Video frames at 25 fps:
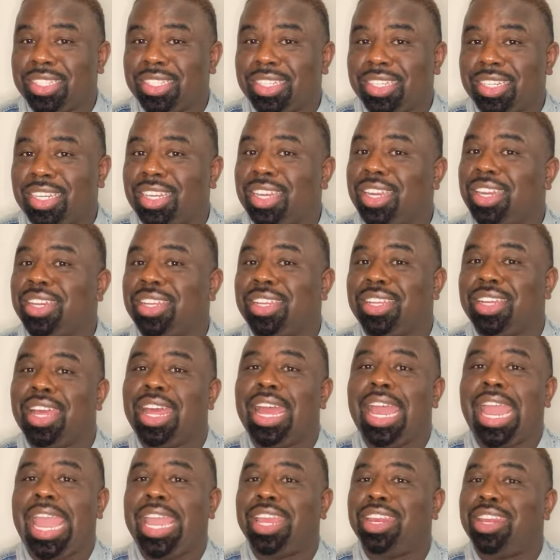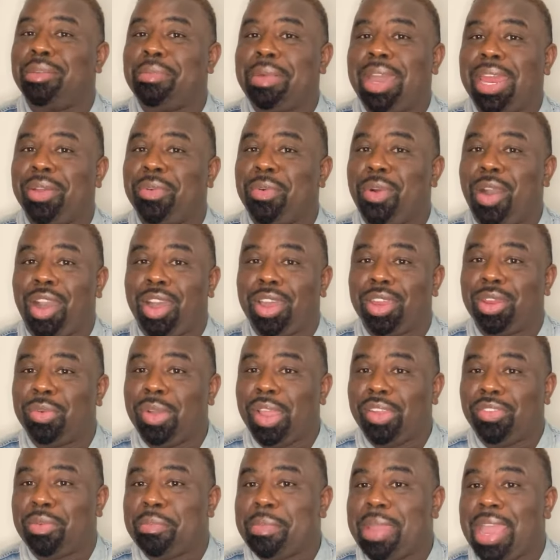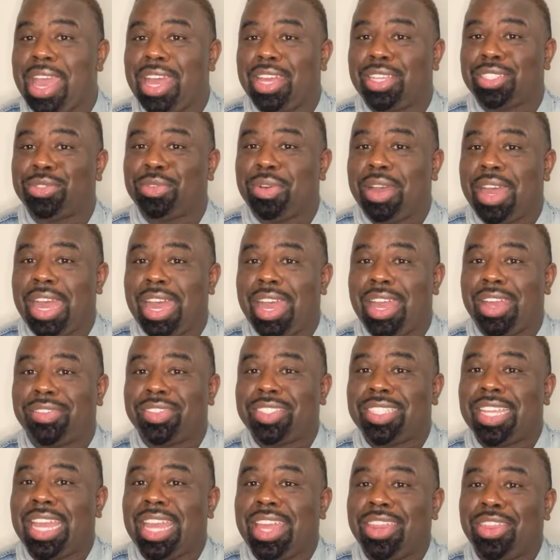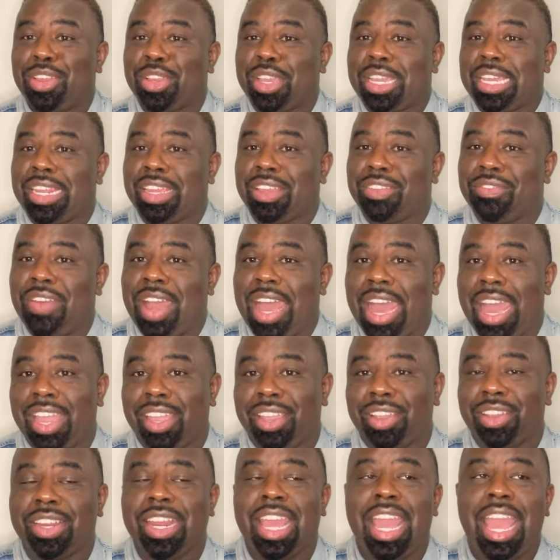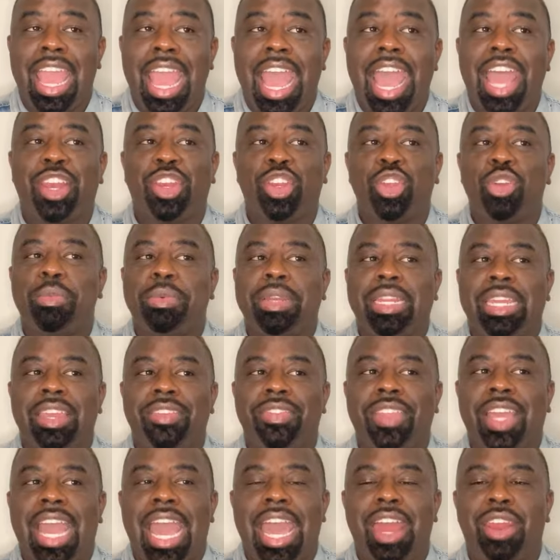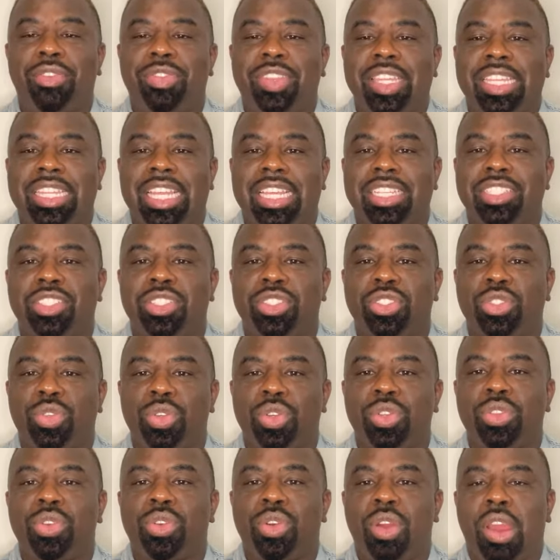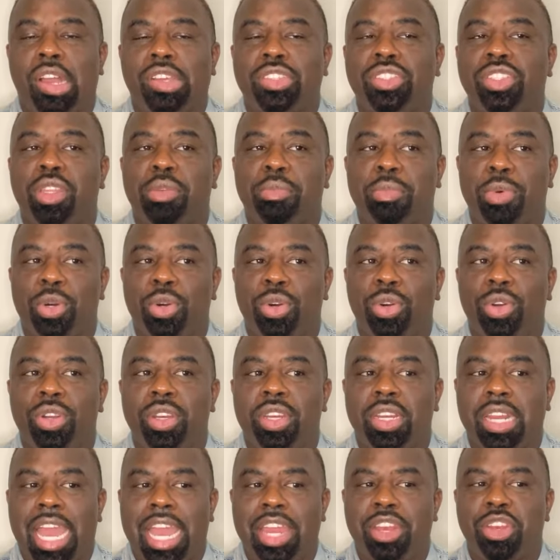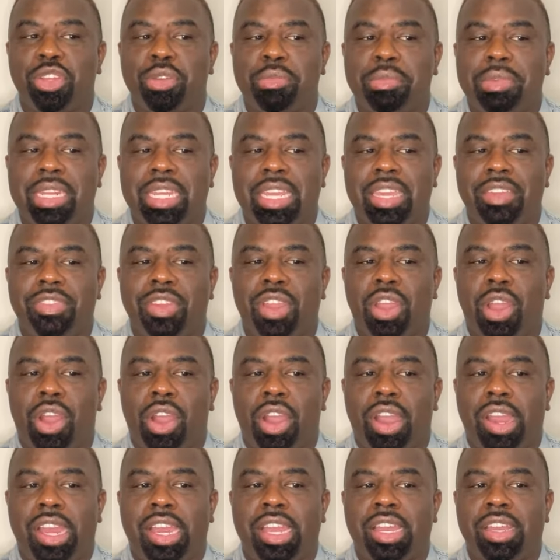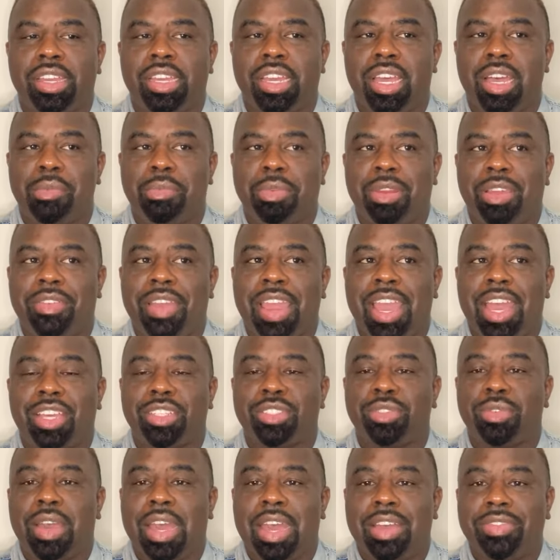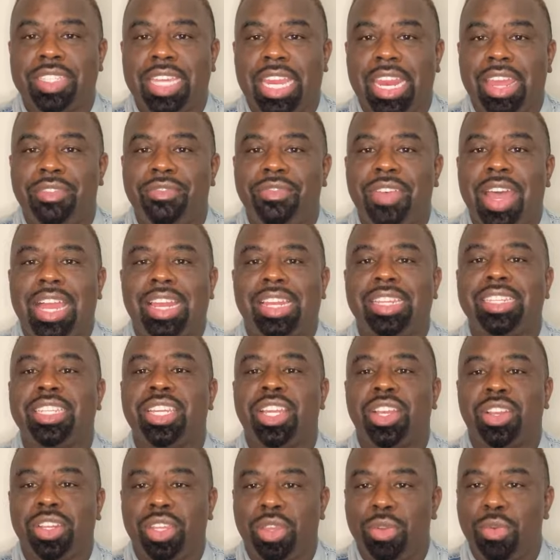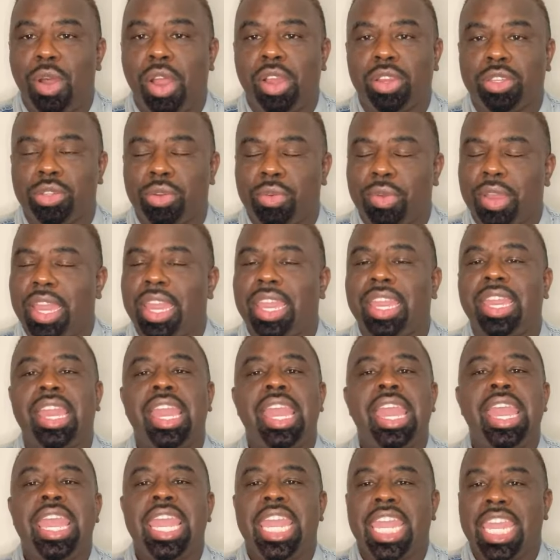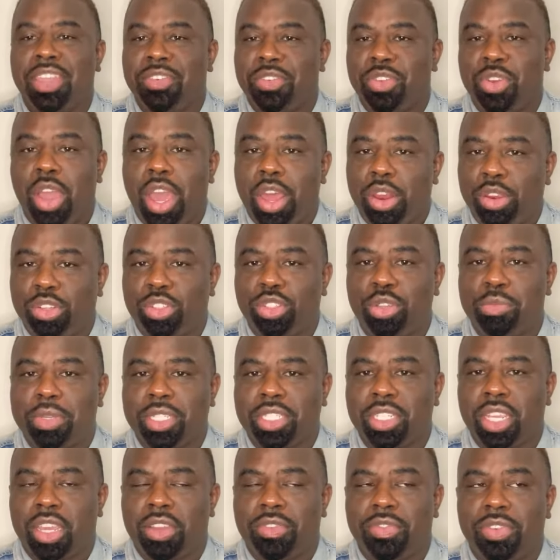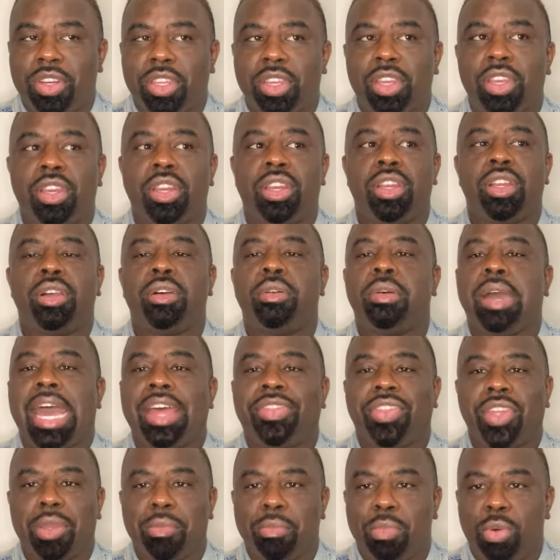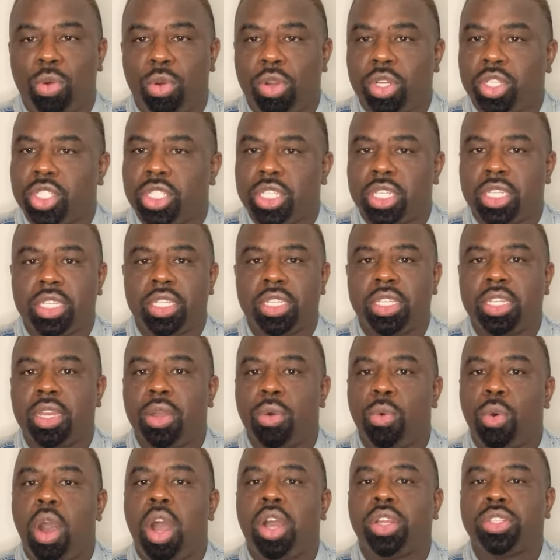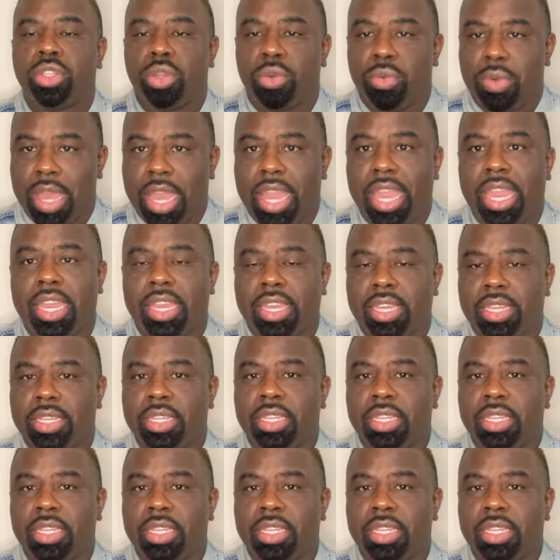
Girl, ain't nobody walking away from housewives. They're getting fired. I do believe that. I don't think that's the truth across the board. I do believe there are a couple of housewives that have voluntarily walked away, even though I don't too much care for the girl. I think Portia walked away.